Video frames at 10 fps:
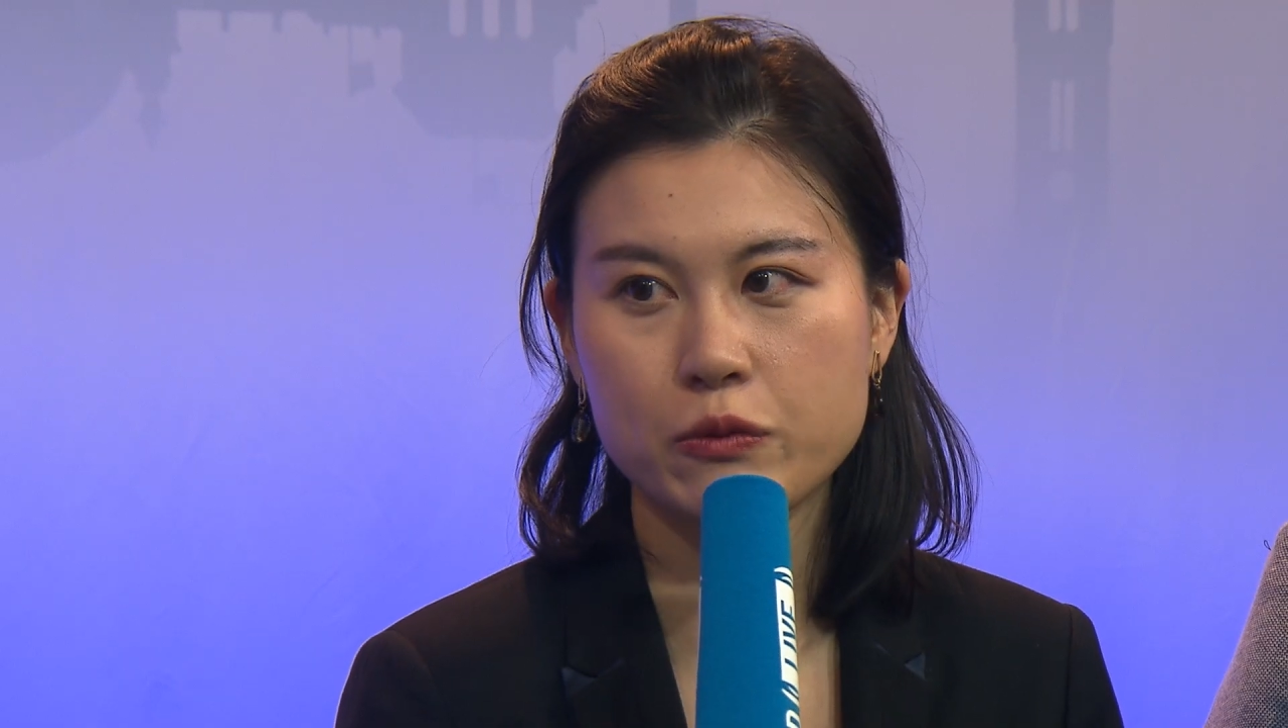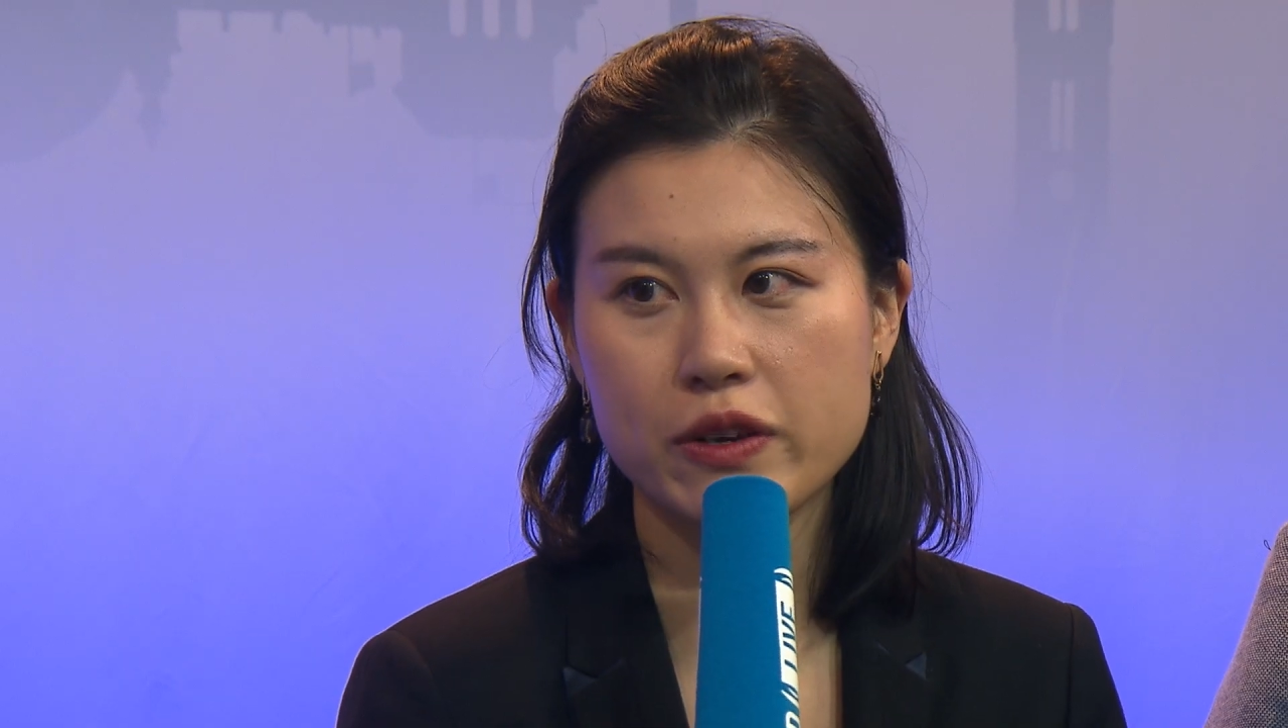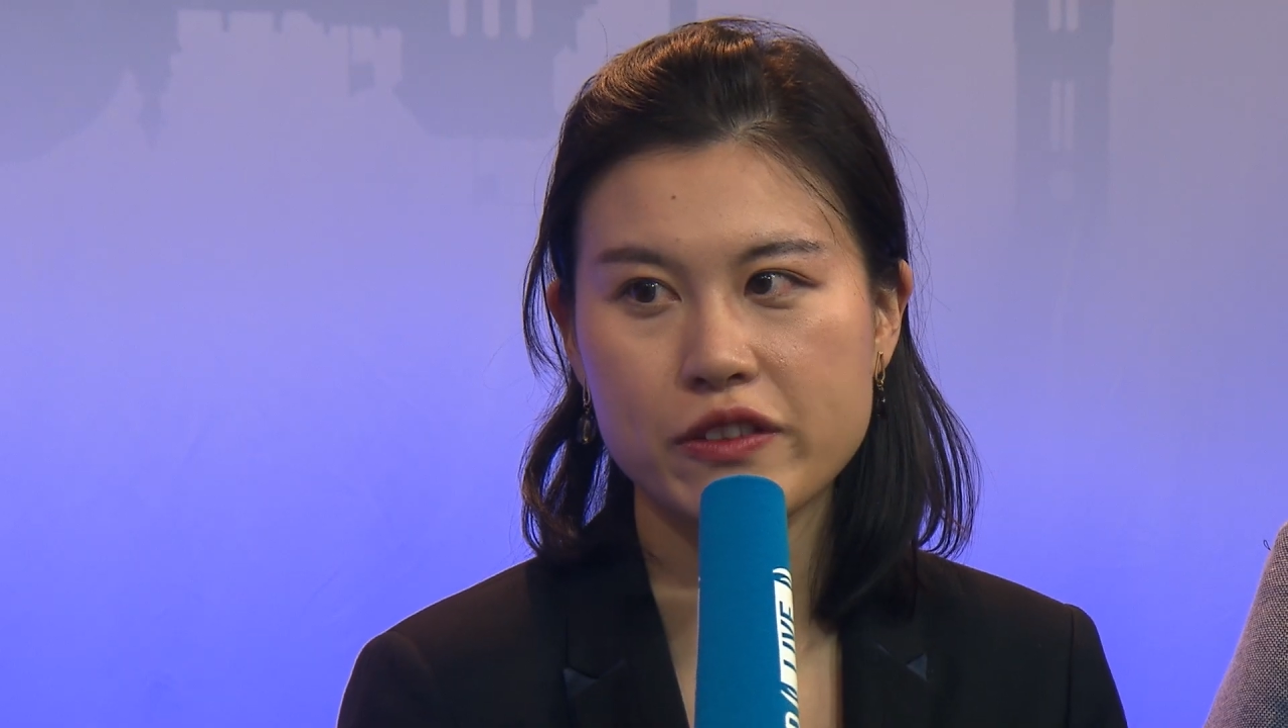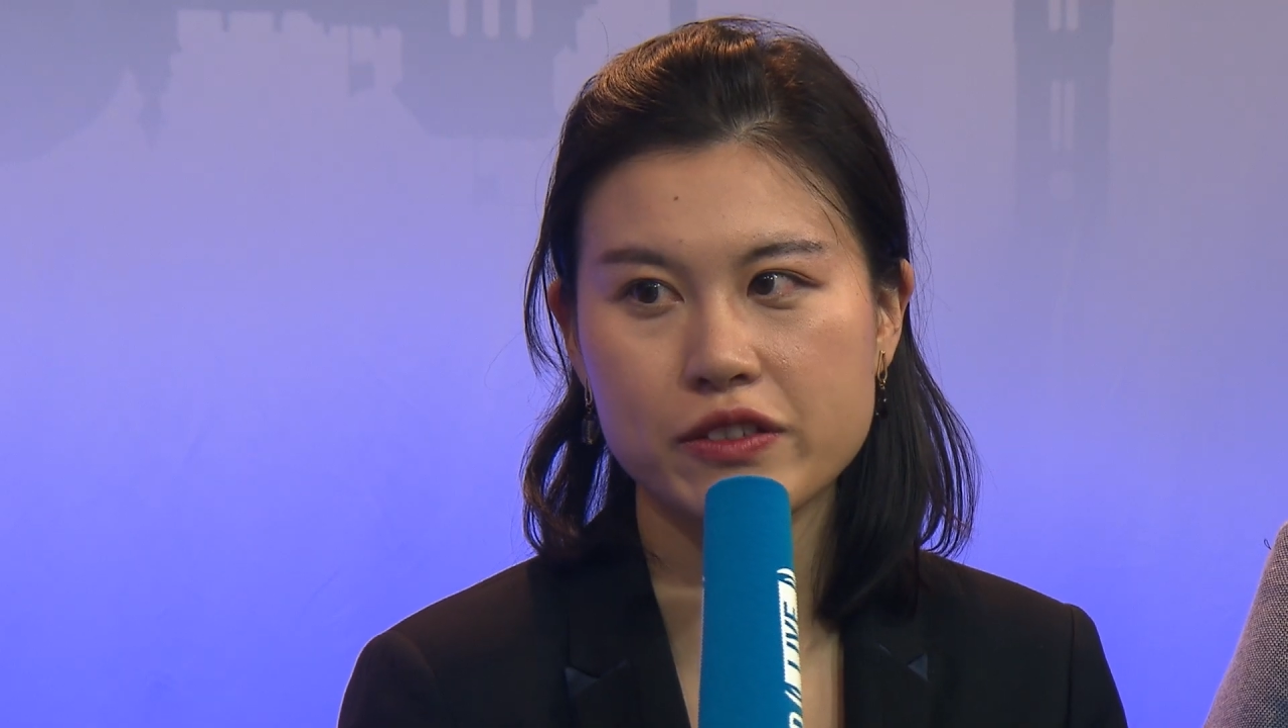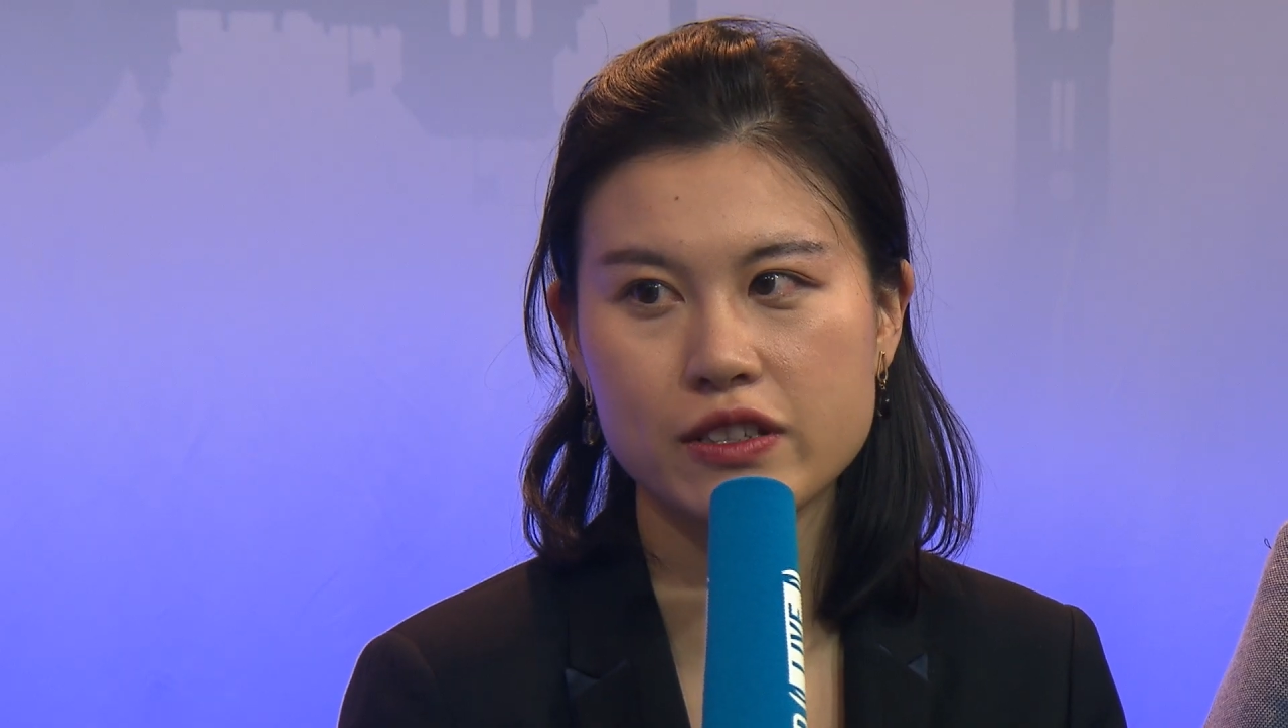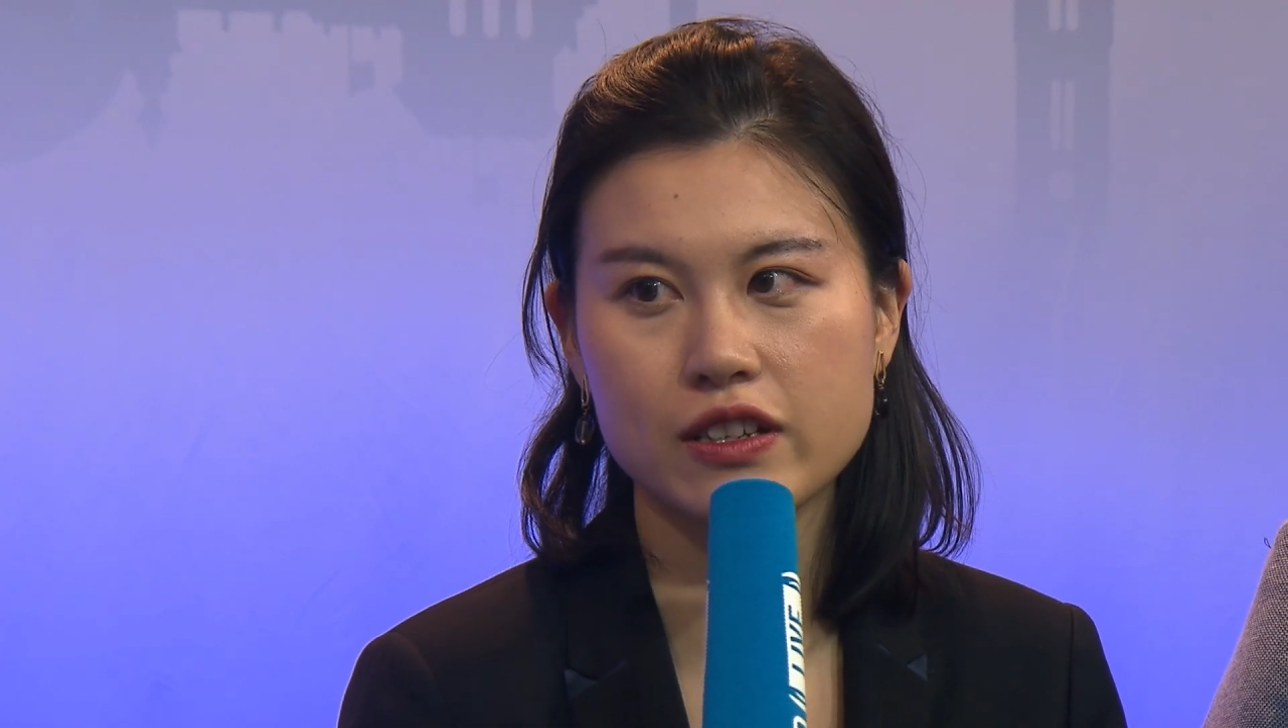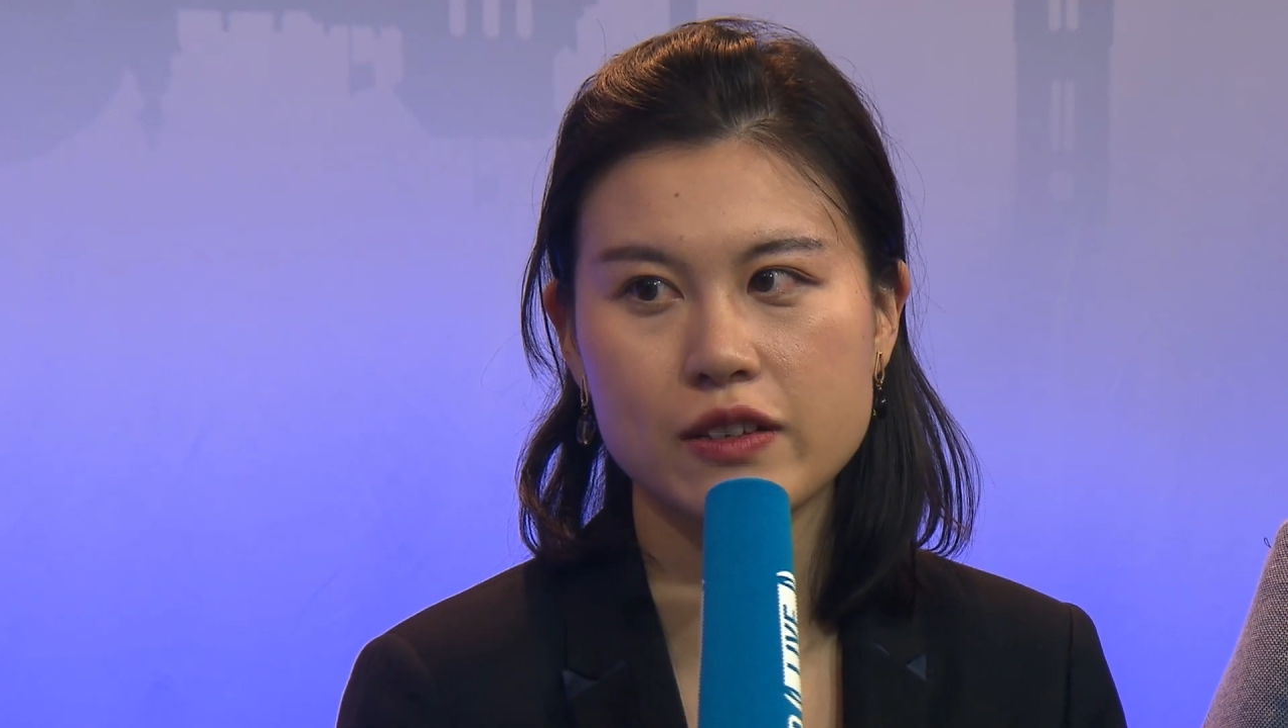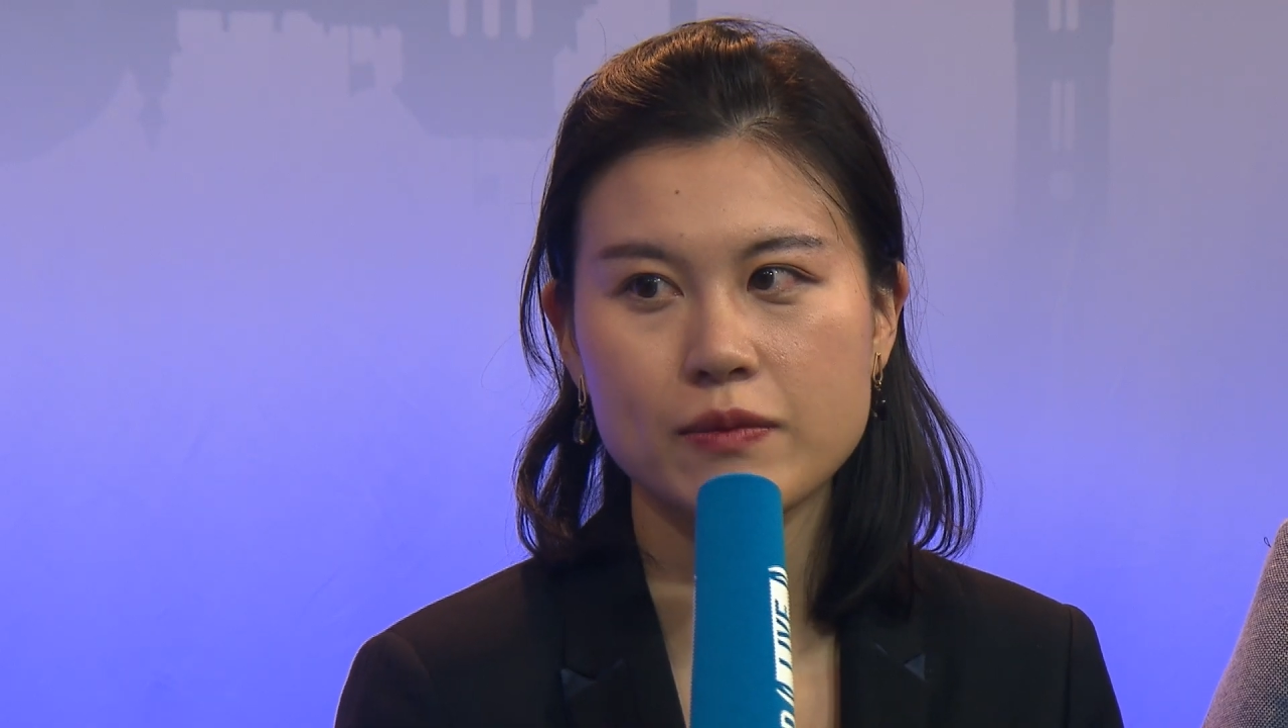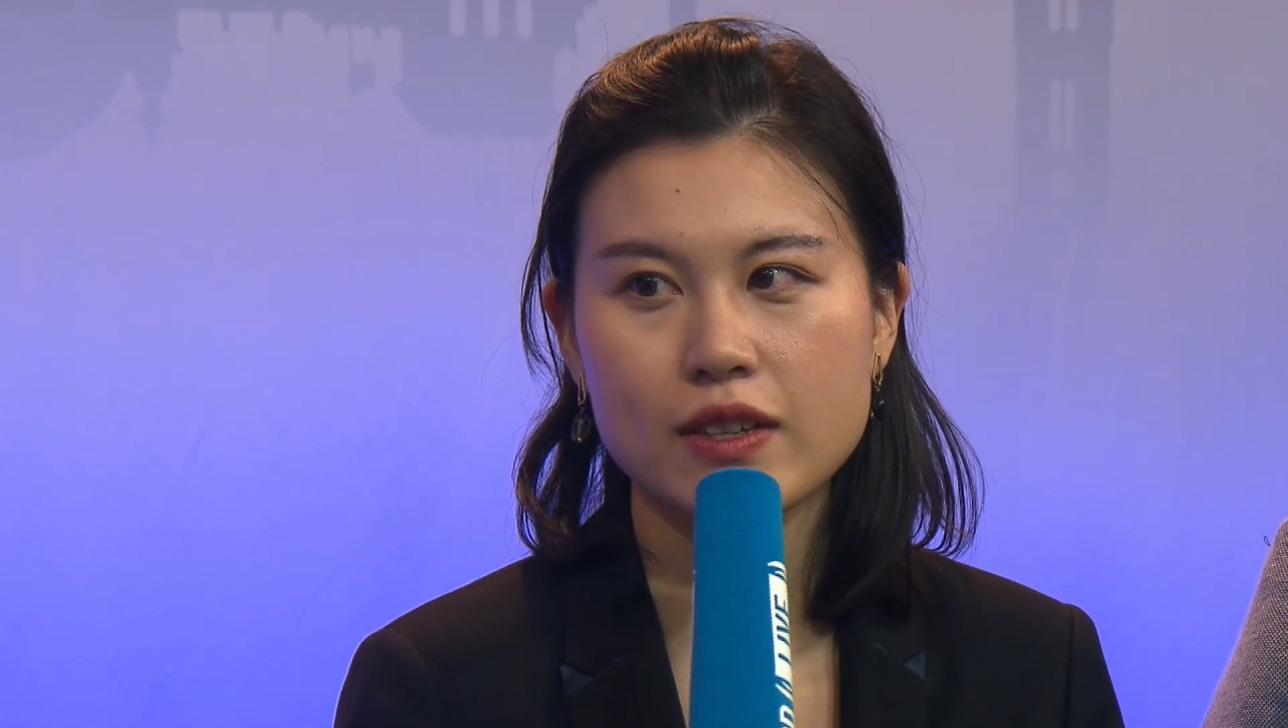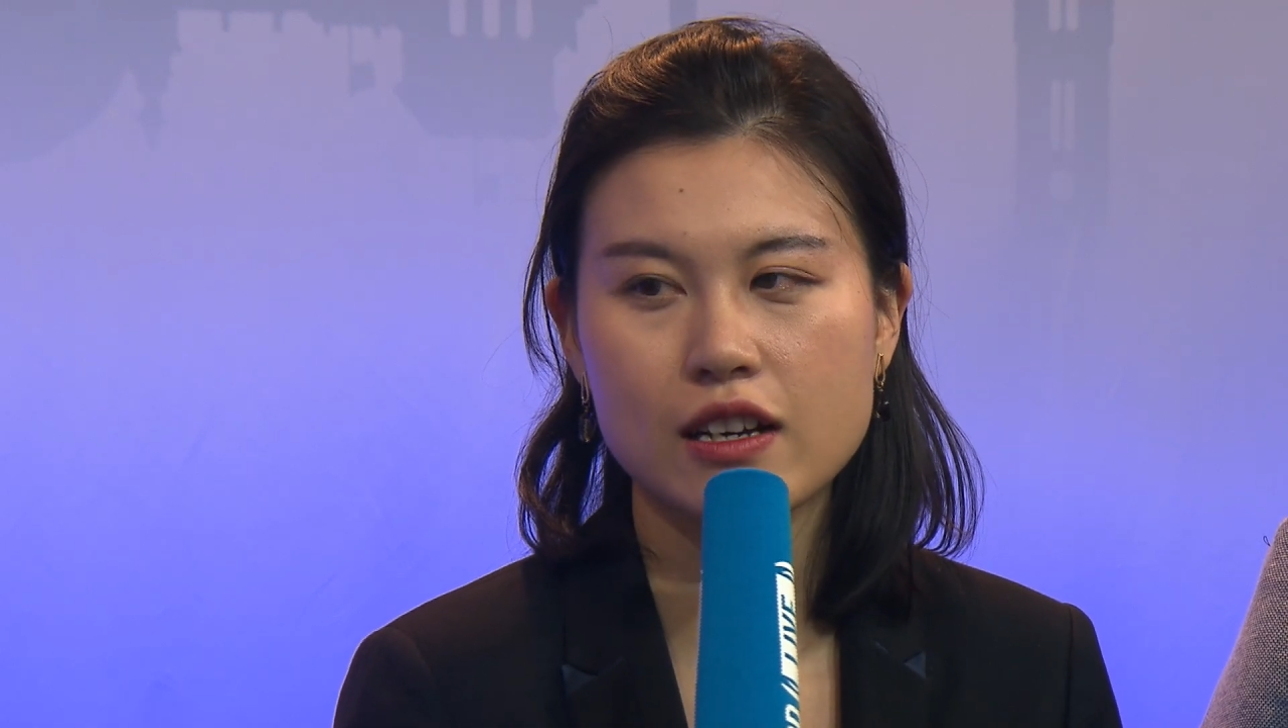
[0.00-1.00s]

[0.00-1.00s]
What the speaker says: with the